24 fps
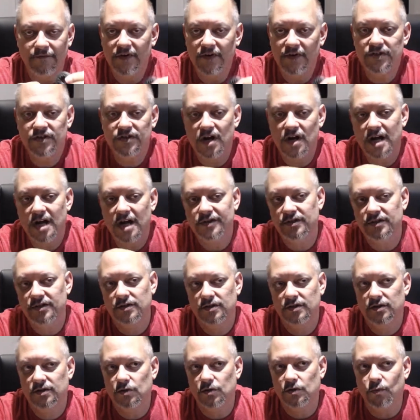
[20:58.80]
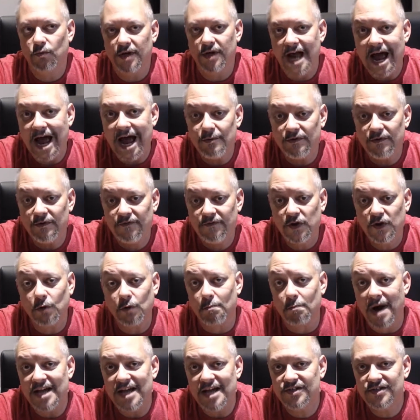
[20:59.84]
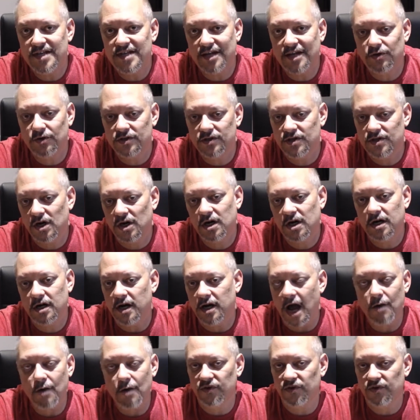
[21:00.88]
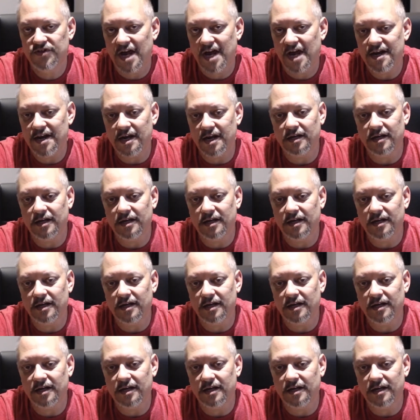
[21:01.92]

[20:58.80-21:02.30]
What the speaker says: not to what I would feel my standards are, I won't send it.